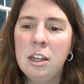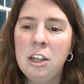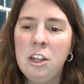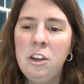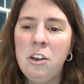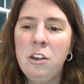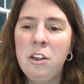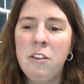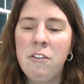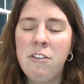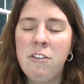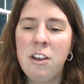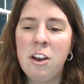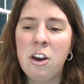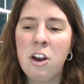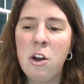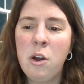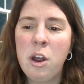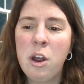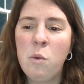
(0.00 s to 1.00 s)
You use
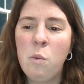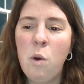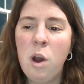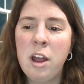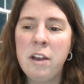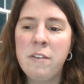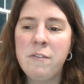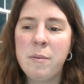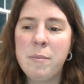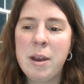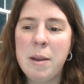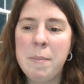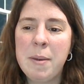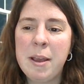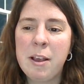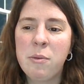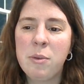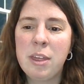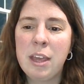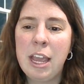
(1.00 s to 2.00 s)
0 and 1 from
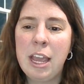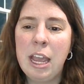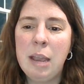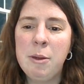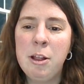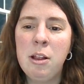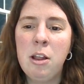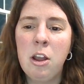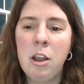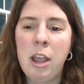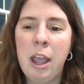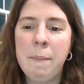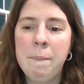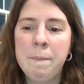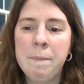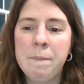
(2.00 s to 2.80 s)
KnitPicks with a cable. Okay.